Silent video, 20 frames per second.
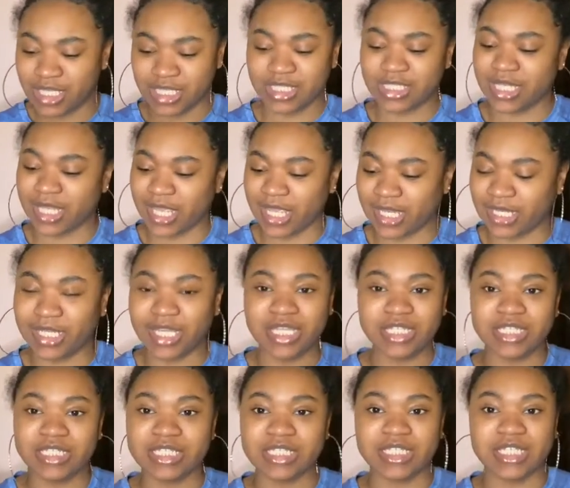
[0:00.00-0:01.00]
Like that
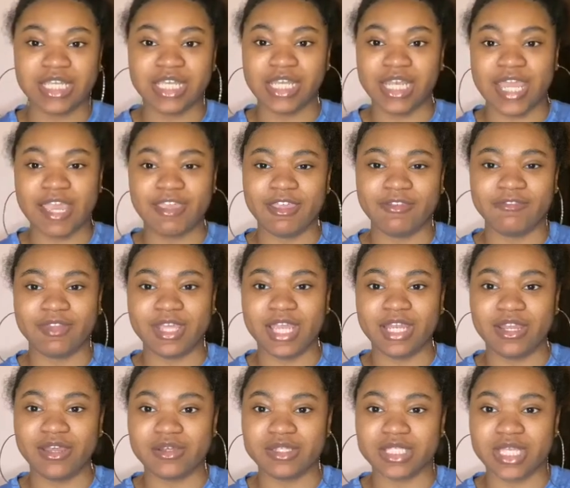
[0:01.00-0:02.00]
just if that if that
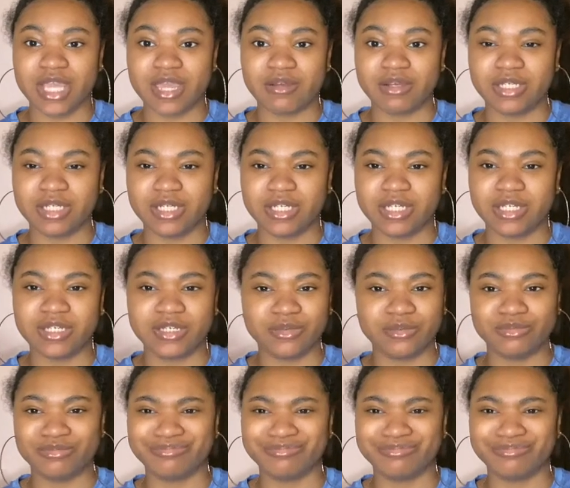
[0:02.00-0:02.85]
don't sound good,